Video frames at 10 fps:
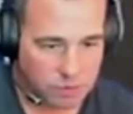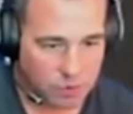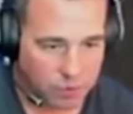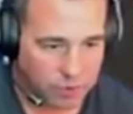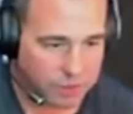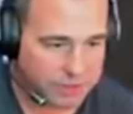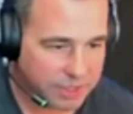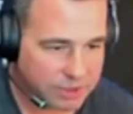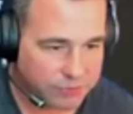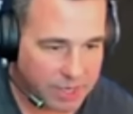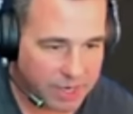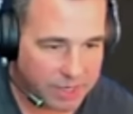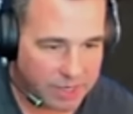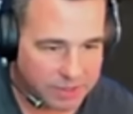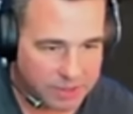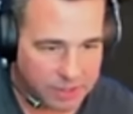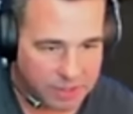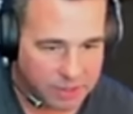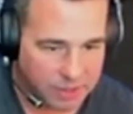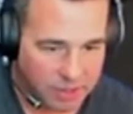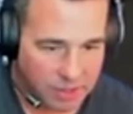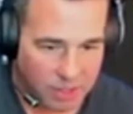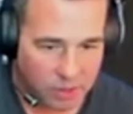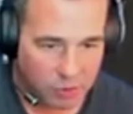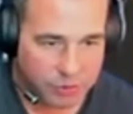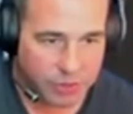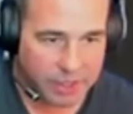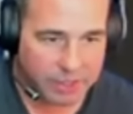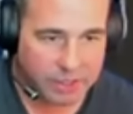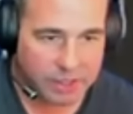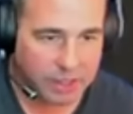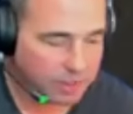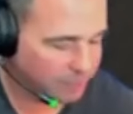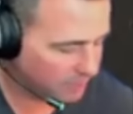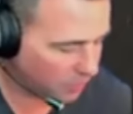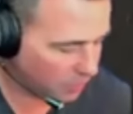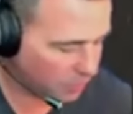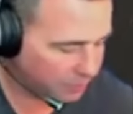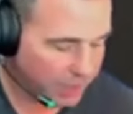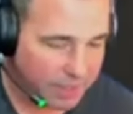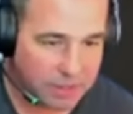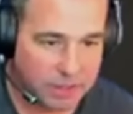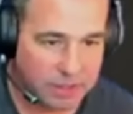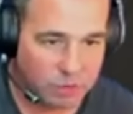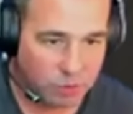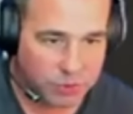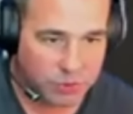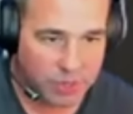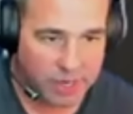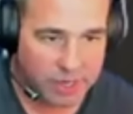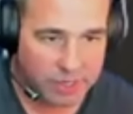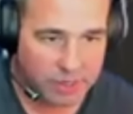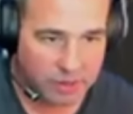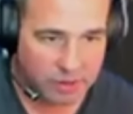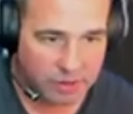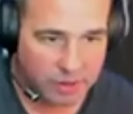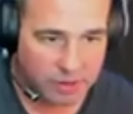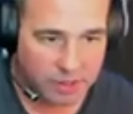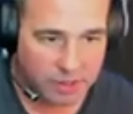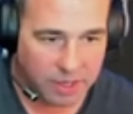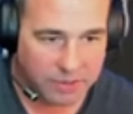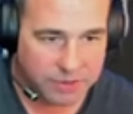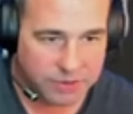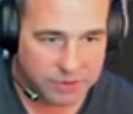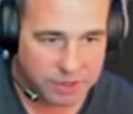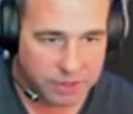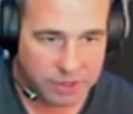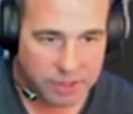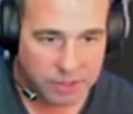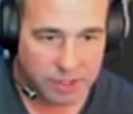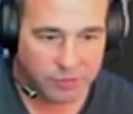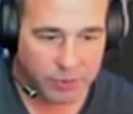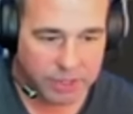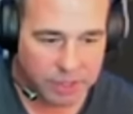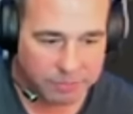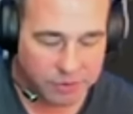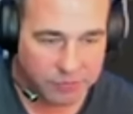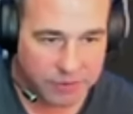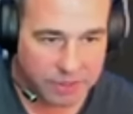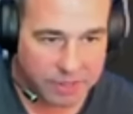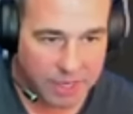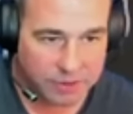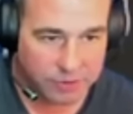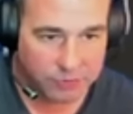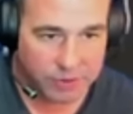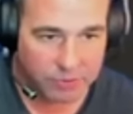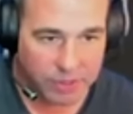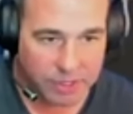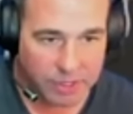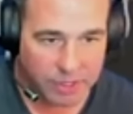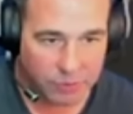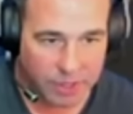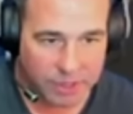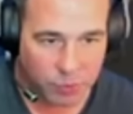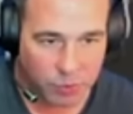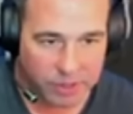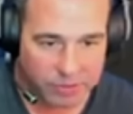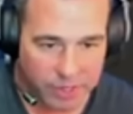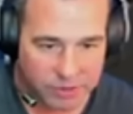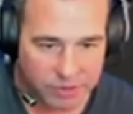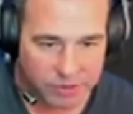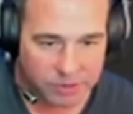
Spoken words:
We're gonna test fly it out today. We'll try the autopilot. We'll try the C. If we get it up to 50,000 feet right now, we're at 20,000.